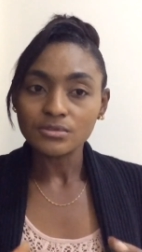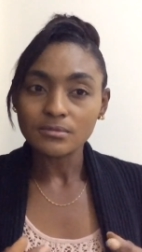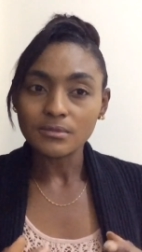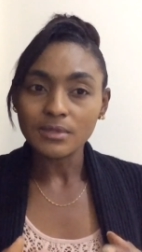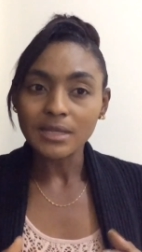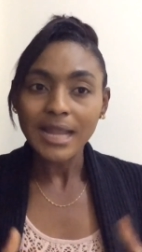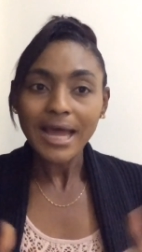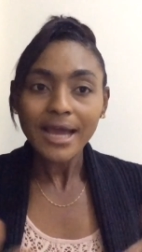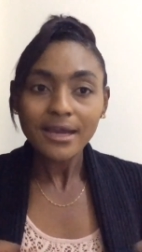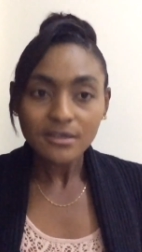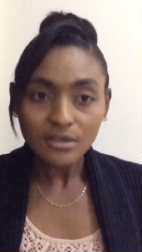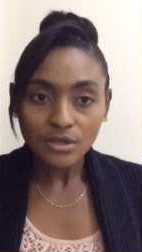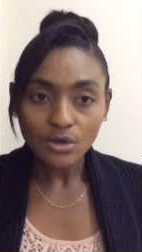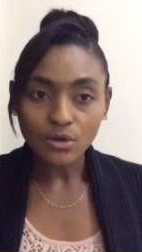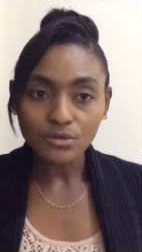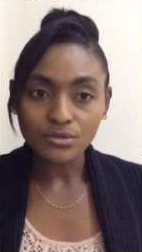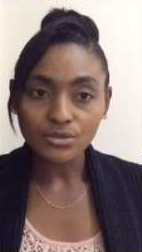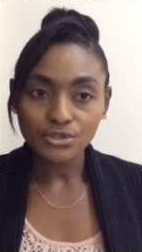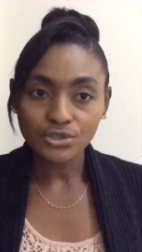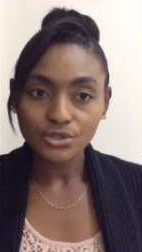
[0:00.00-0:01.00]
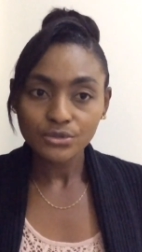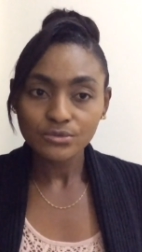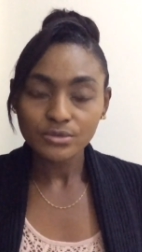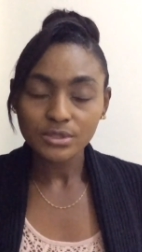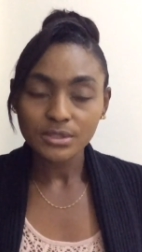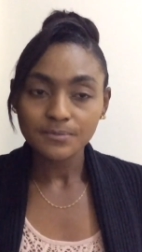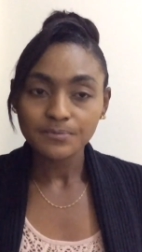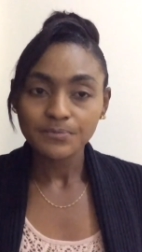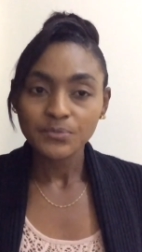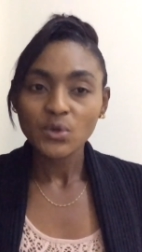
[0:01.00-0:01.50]
like the other
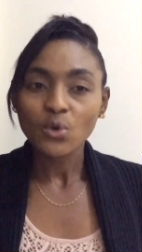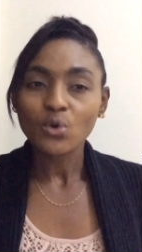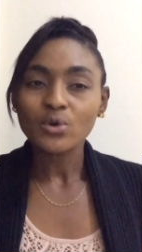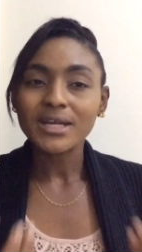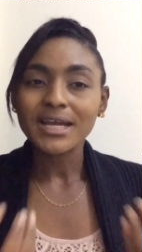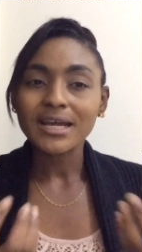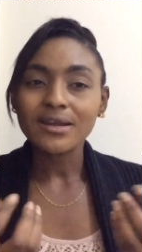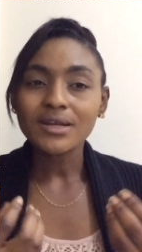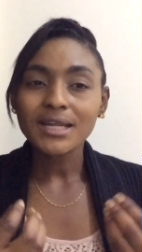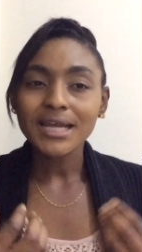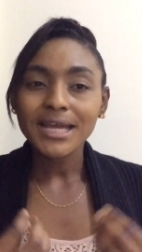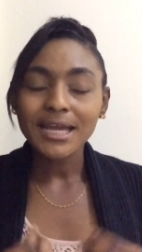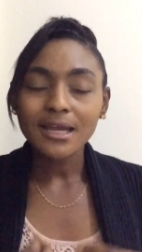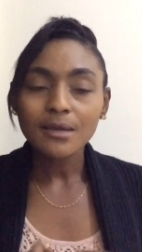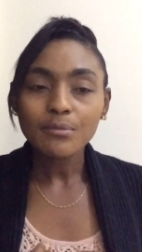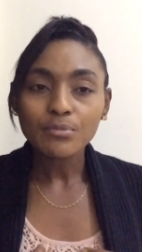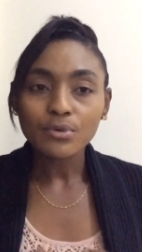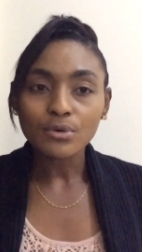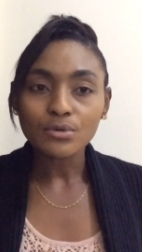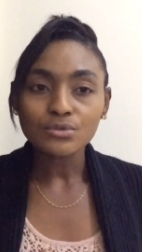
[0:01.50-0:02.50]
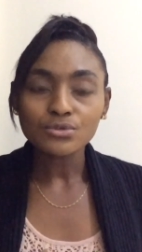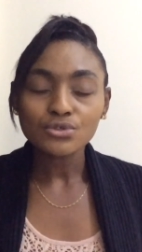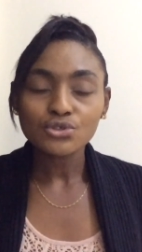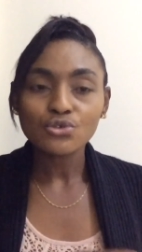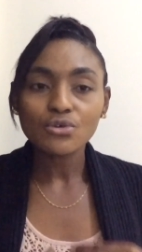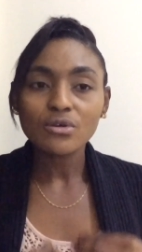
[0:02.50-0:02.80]
children, or they are not able to